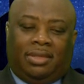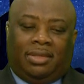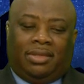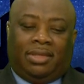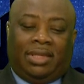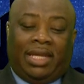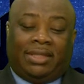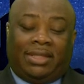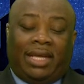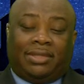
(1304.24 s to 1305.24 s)

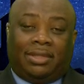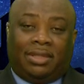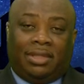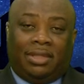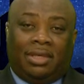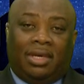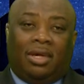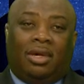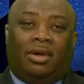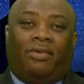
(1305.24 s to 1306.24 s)
necessity
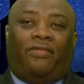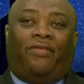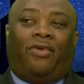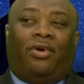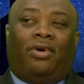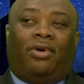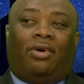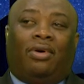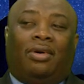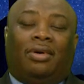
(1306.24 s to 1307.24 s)

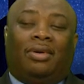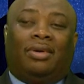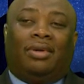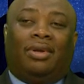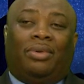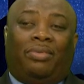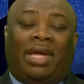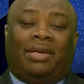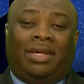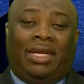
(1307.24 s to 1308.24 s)
for,
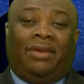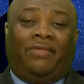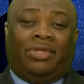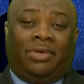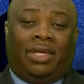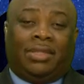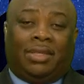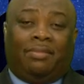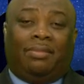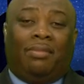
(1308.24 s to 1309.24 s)
rather than
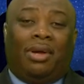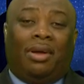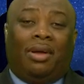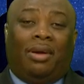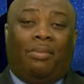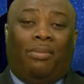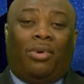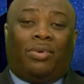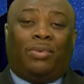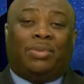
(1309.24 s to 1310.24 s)
individualism,
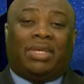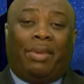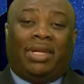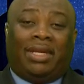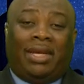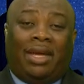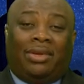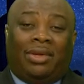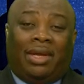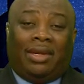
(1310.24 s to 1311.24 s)
more groups coming
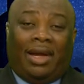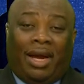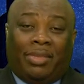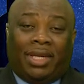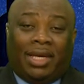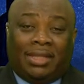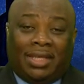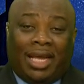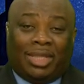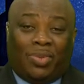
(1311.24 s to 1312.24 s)
together and
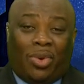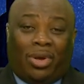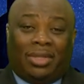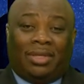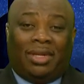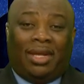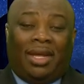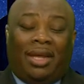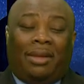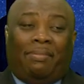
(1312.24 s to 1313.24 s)
harmonizing as one,
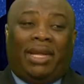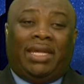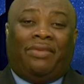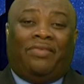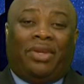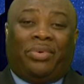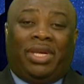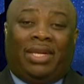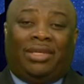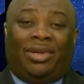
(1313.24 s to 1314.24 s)
playing a
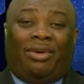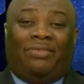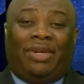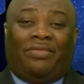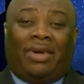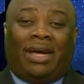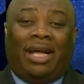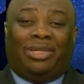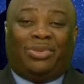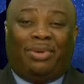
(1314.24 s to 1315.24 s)
variation of different
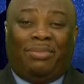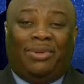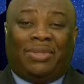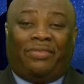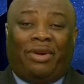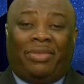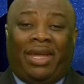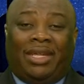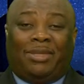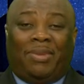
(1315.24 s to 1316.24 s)
cultural music from
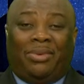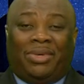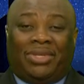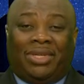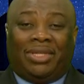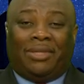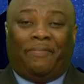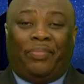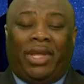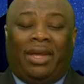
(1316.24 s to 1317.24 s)
their experiences
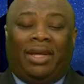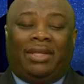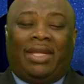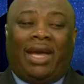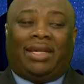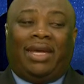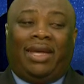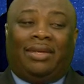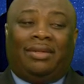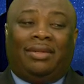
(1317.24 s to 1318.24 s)
that
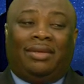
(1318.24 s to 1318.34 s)
can